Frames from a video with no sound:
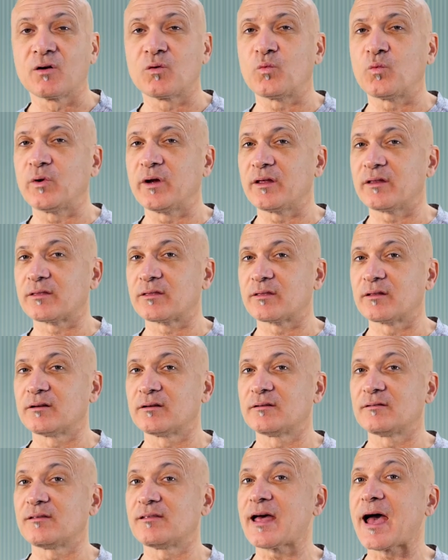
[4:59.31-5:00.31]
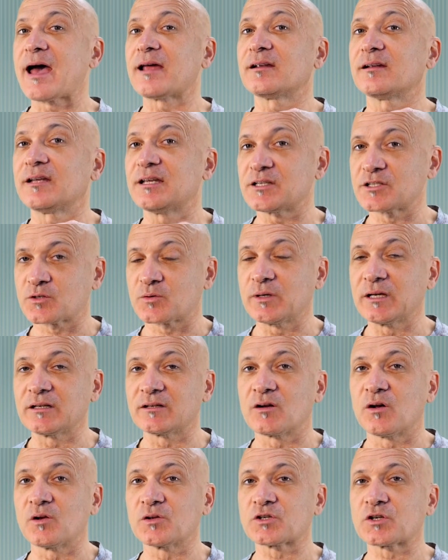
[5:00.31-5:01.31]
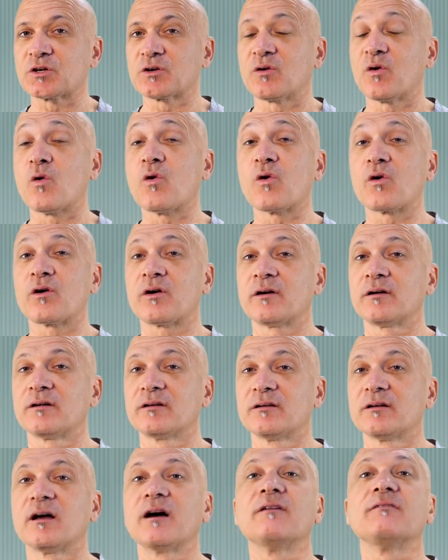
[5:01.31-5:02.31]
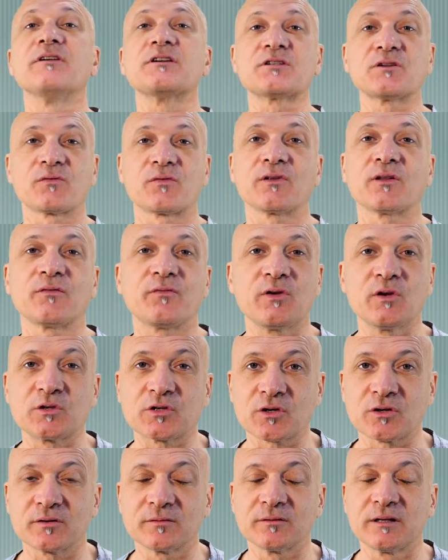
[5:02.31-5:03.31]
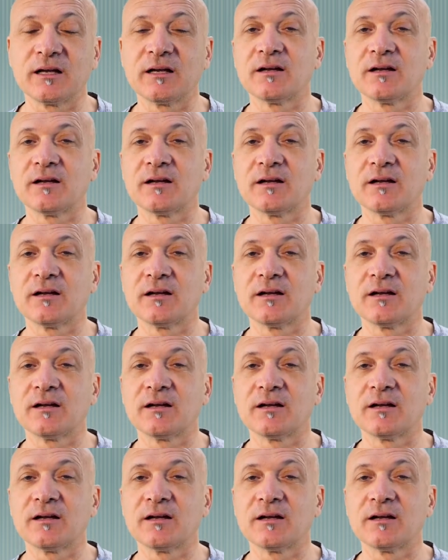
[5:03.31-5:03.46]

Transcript: with that history and culture, or a vision for the future.